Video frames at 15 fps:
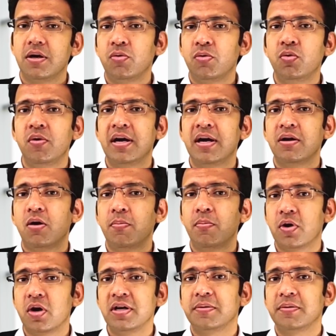or
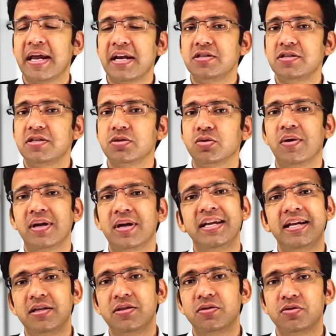product managers who are
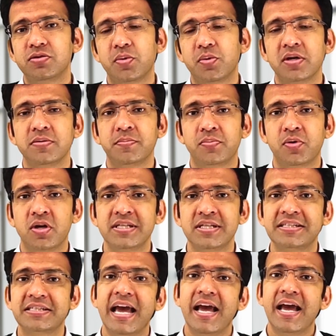leading those
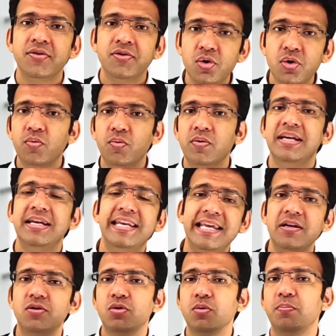projects. You will
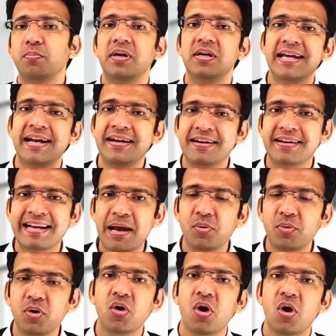need to build that
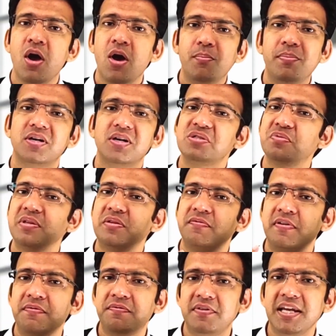rapport because with
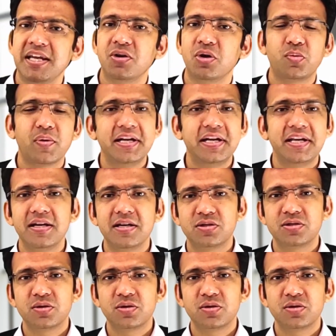15 or 20 years of